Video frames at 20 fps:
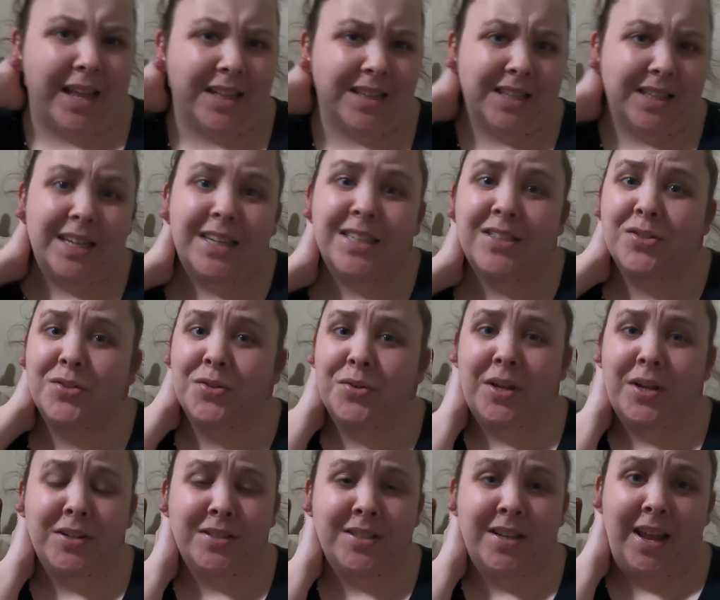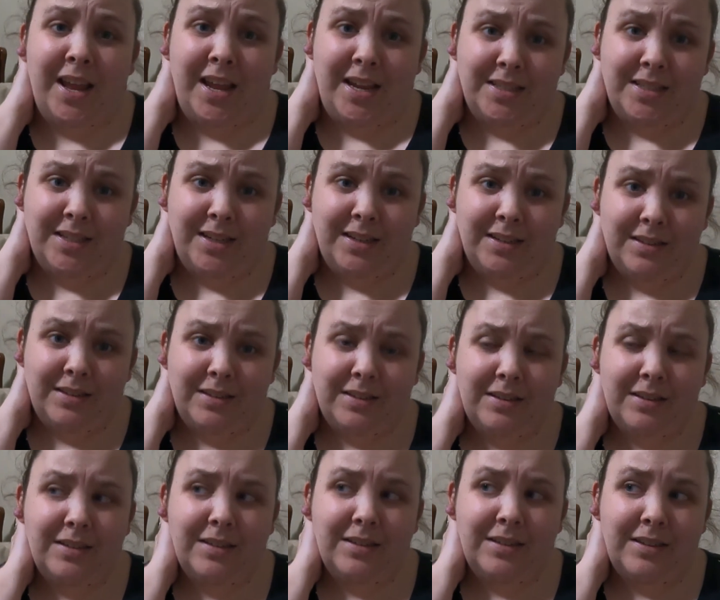at least two thousand eighteen,
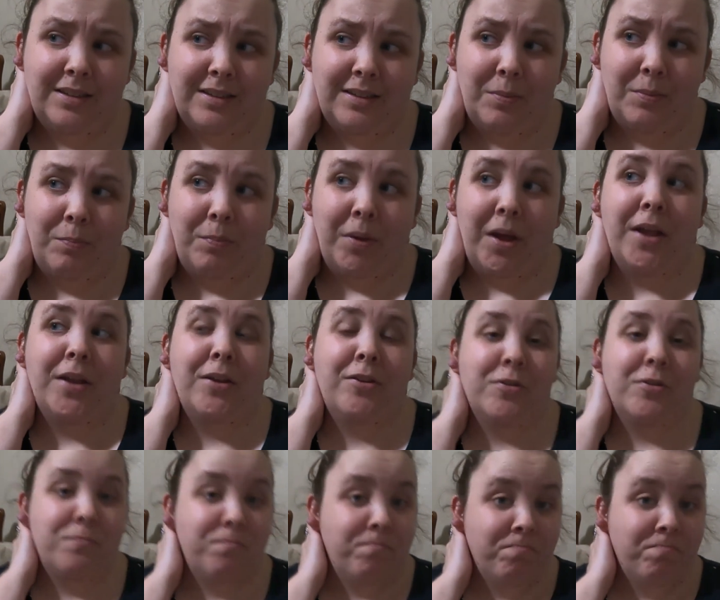but